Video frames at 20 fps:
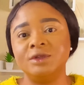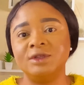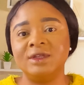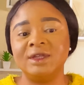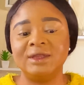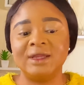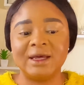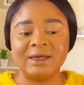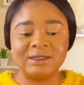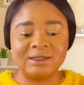The
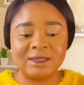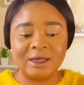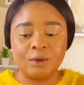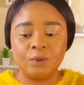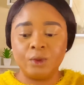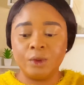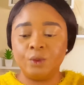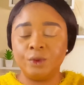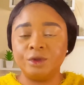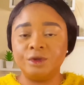next thing
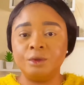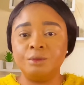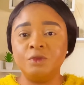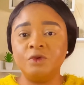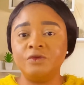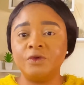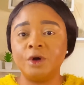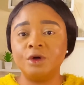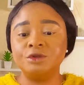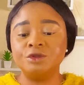we want to
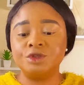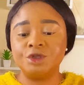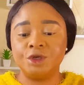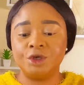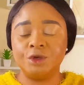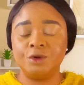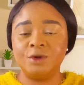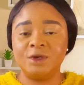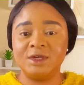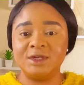move on
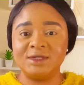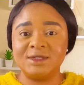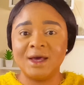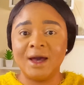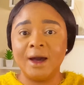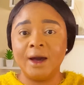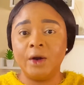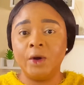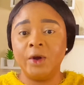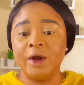to is
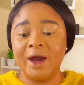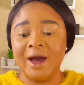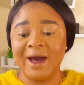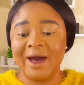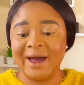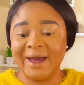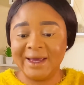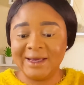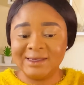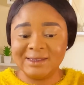our
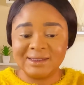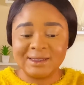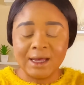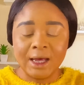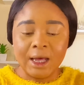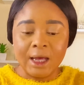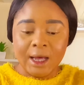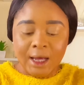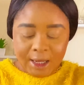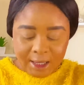eyes,
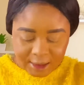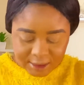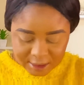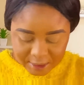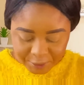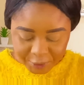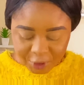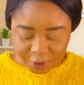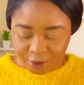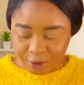and
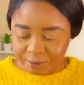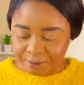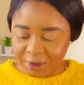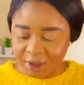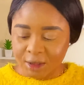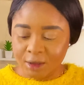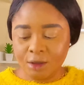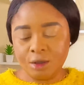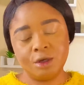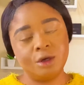I'm going to
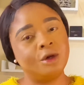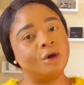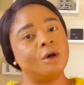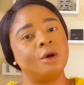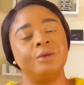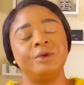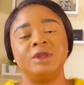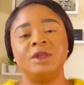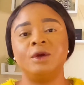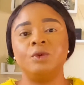be
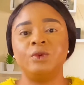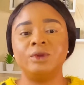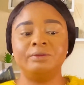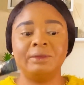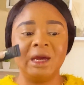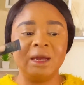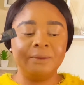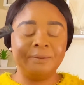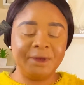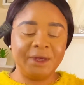going in with
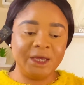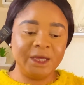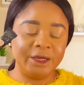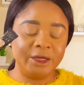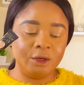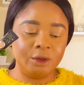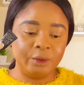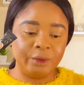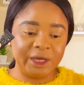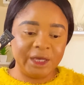my
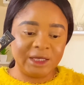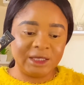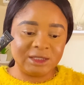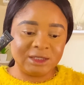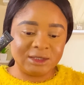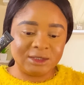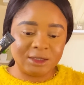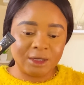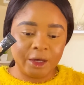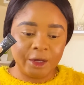
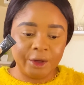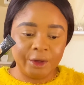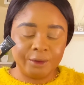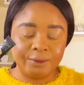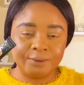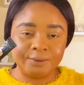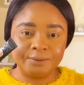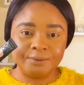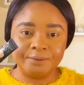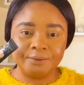Plouise
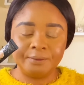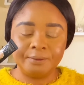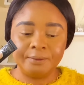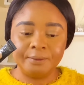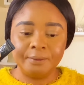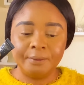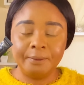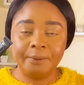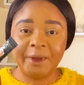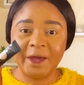
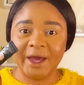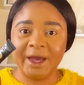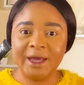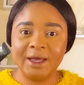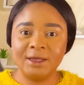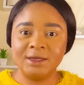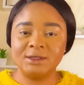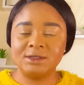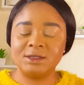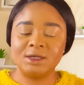
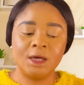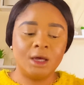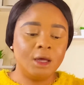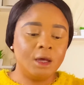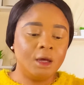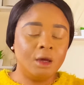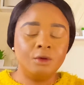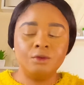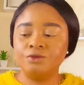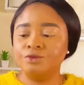base,
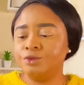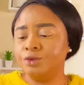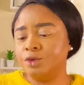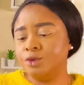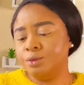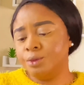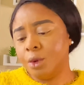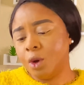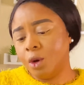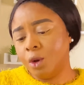
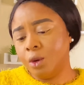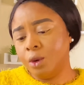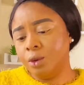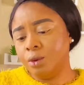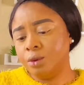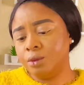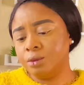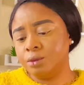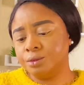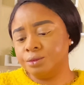rumour
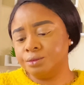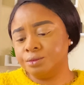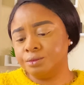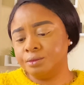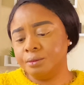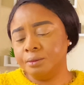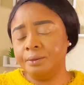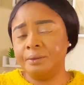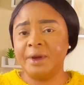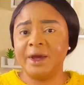
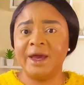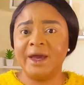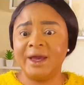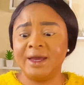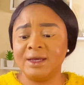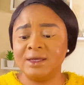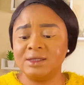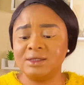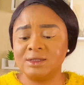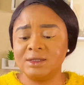
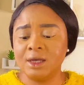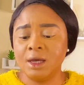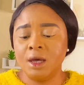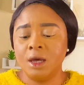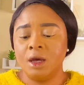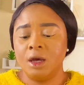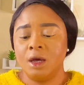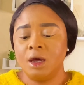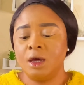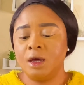base.
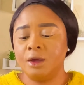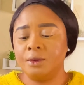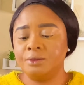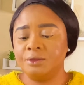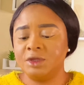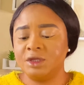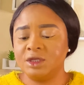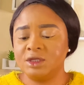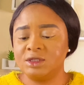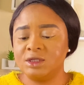
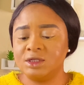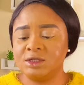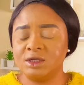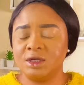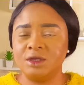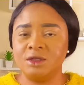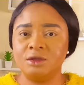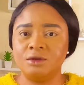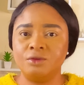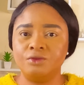This is
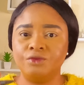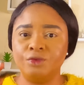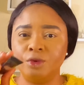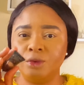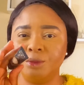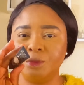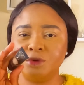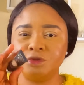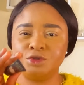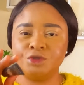in
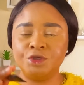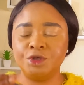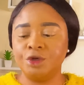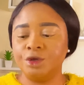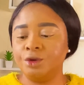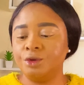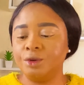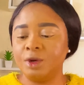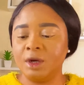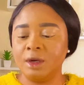rumour
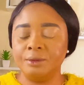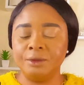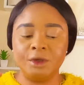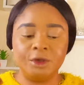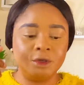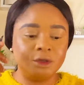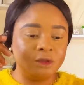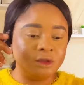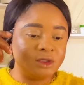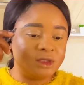2. I'm
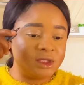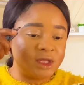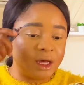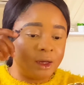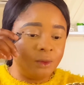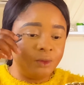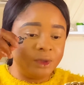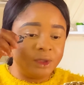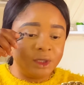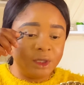going to start
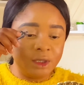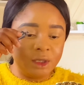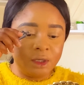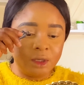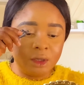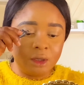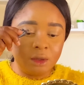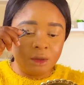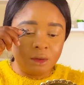with here.